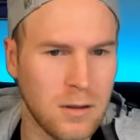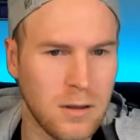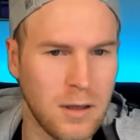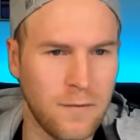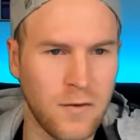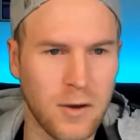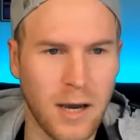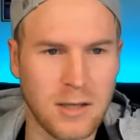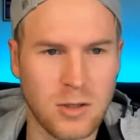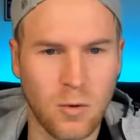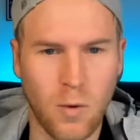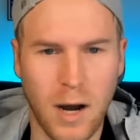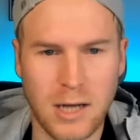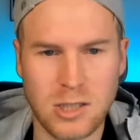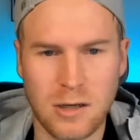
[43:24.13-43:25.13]
If you guys are
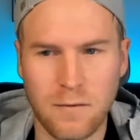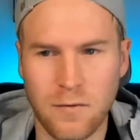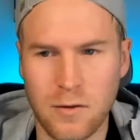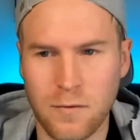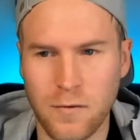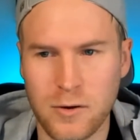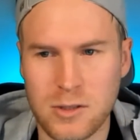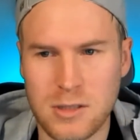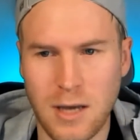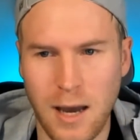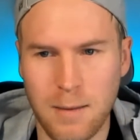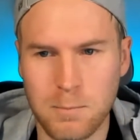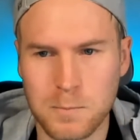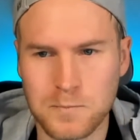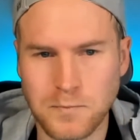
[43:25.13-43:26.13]
watching for the first
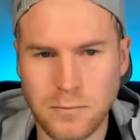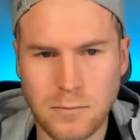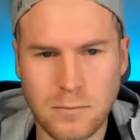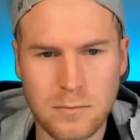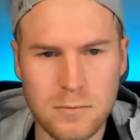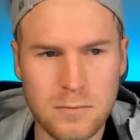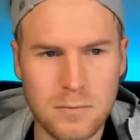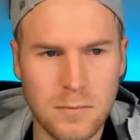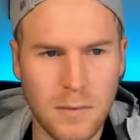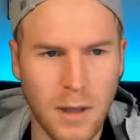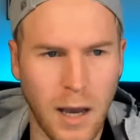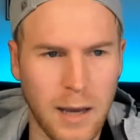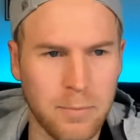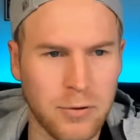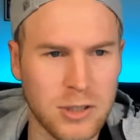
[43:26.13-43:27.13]
time,
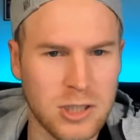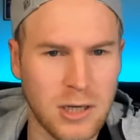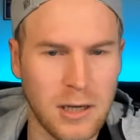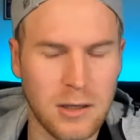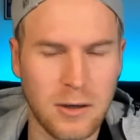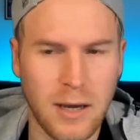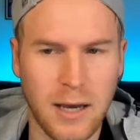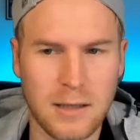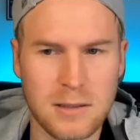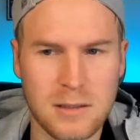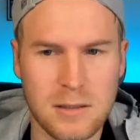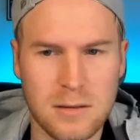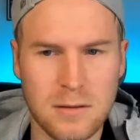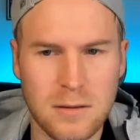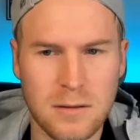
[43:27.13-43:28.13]
I appreciate you
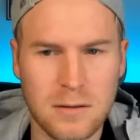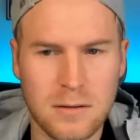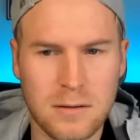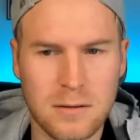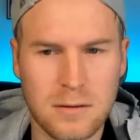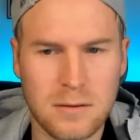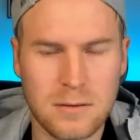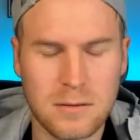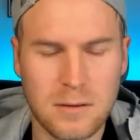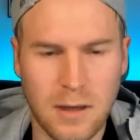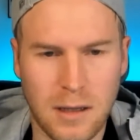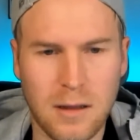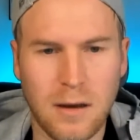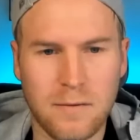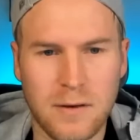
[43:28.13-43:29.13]
guys. I
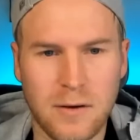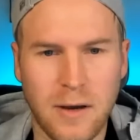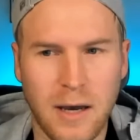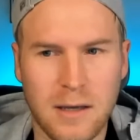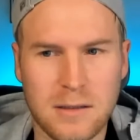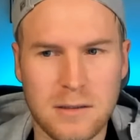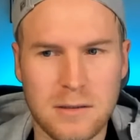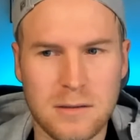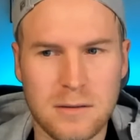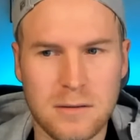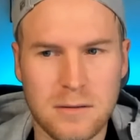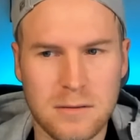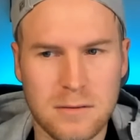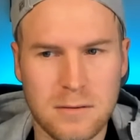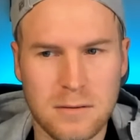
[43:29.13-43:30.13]
love you guys.
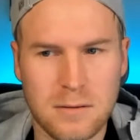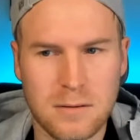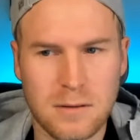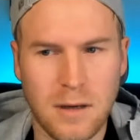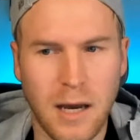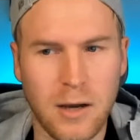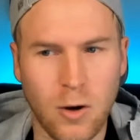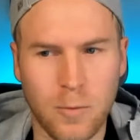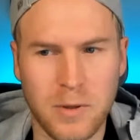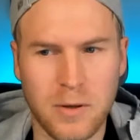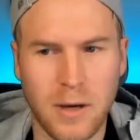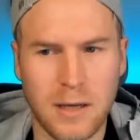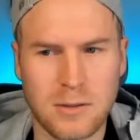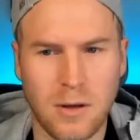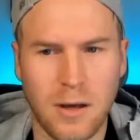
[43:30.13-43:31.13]
I hope you
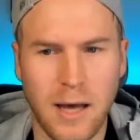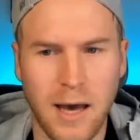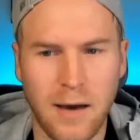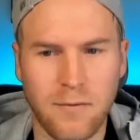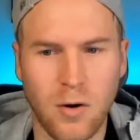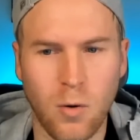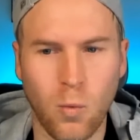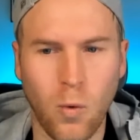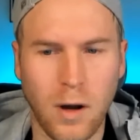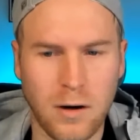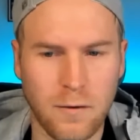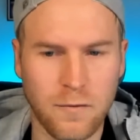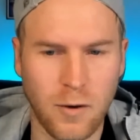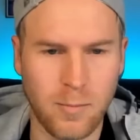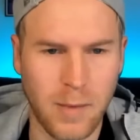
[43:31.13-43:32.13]
guys all have a
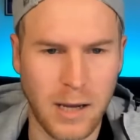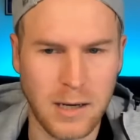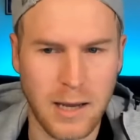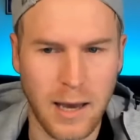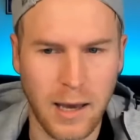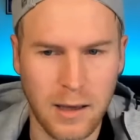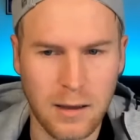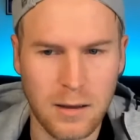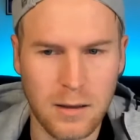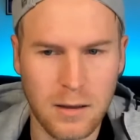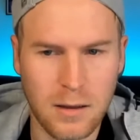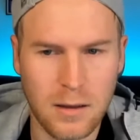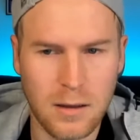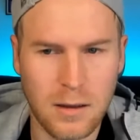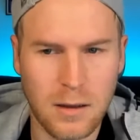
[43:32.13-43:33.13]
wonderful Monday.
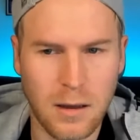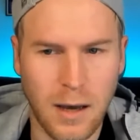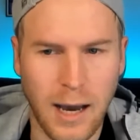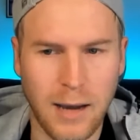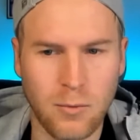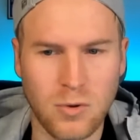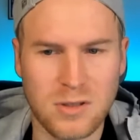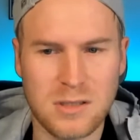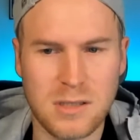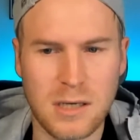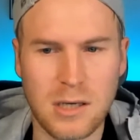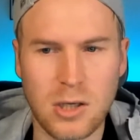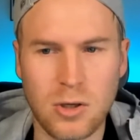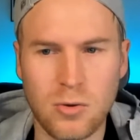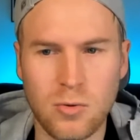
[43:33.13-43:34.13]
I will see
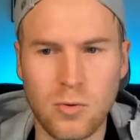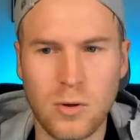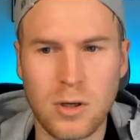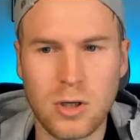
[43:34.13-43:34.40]
you